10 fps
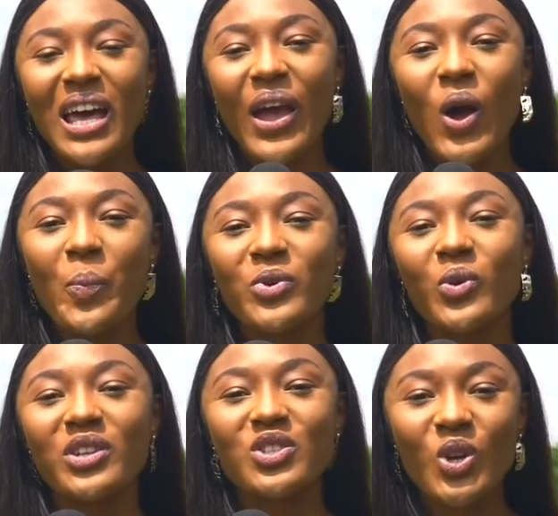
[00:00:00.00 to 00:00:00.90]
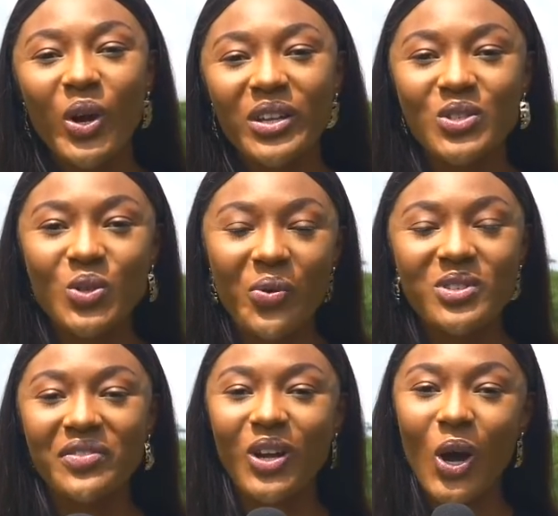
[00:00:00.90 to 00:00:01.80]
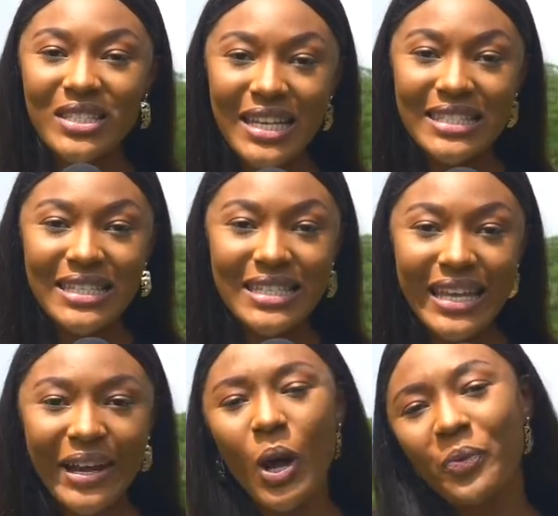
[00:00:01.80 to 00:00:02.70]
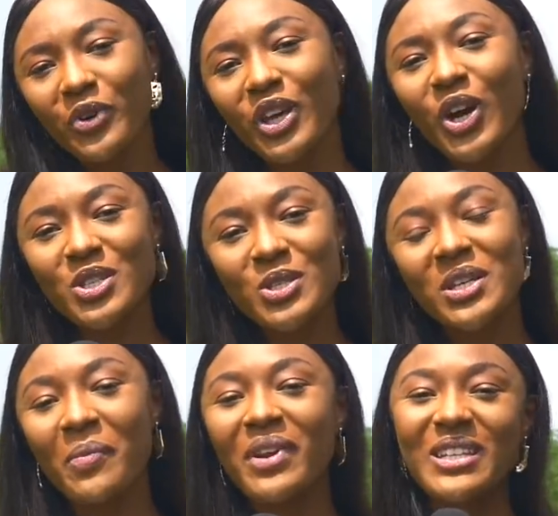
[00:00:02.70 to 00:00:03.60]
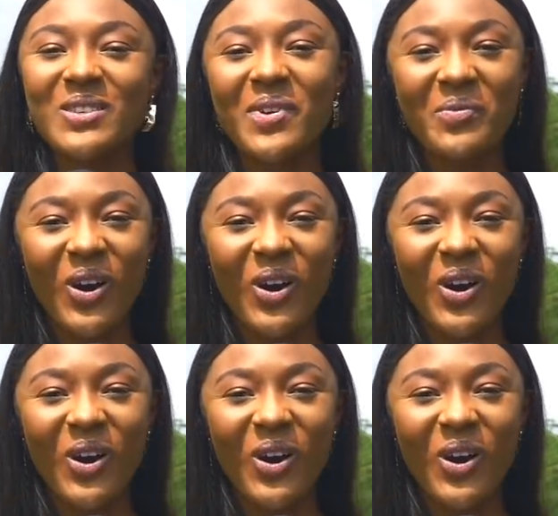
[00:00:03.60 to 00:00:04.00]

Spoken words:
I hope you enjoyed the stories of the contestants and hopefully you got to know them a little bit